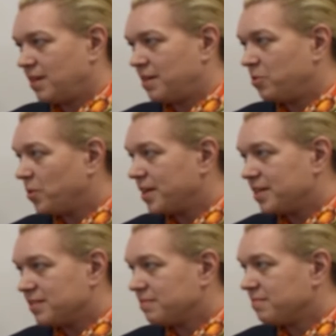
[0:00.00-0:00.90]

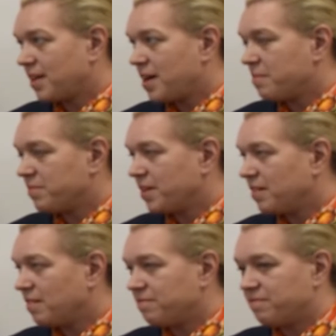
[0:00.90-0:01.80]
employees.
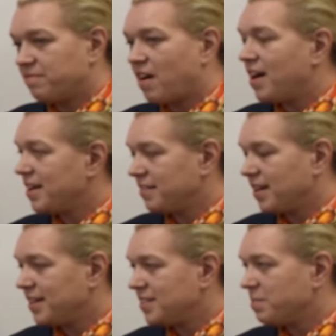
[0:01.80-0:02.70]
They're highly
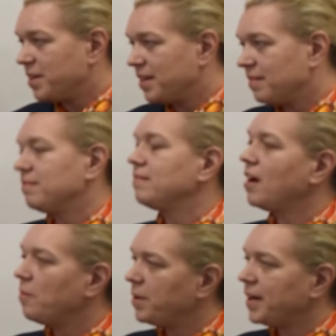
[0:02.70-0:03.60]
unlikely to be
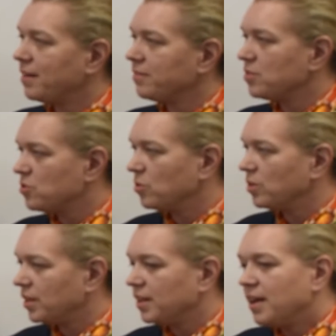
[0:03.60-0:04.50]
up and out the
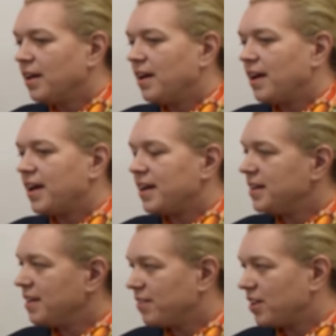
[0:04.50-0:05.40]
door.
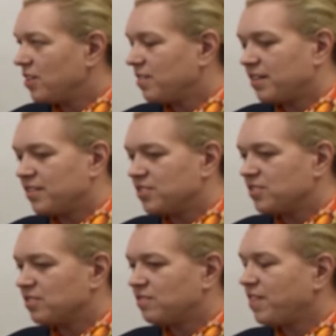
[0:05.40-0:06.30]
leaving, they're
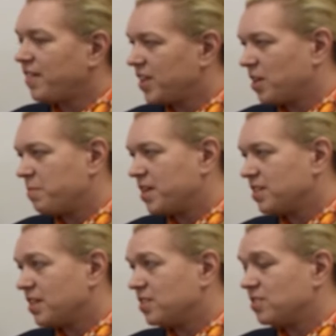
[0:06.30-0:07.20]
just very
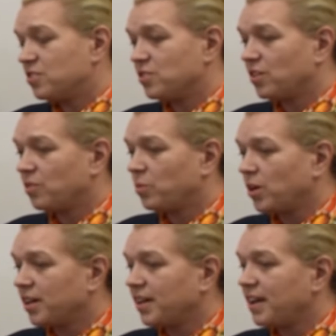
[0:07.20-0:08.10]
committed to their
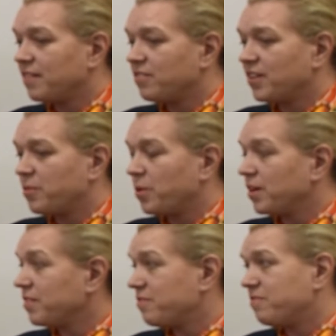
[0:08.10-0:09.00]
work and
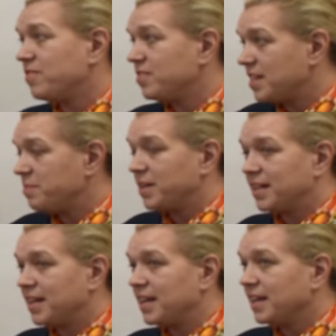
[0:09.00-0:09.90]
They're
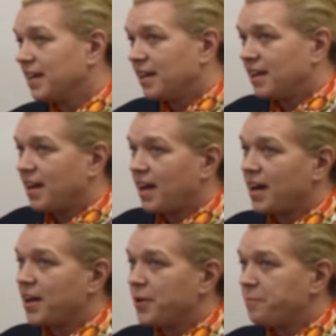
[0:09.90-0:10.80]
typically,
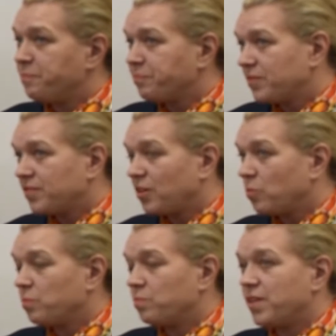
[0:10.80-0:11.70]

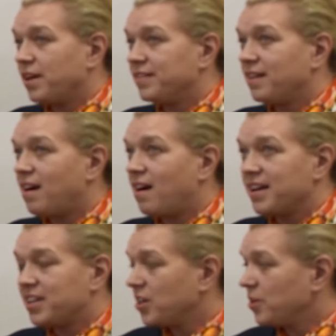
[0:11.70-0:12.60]
their
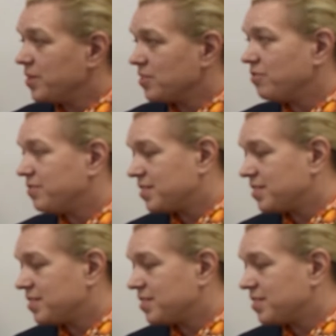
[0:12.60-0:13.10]
IQ is off the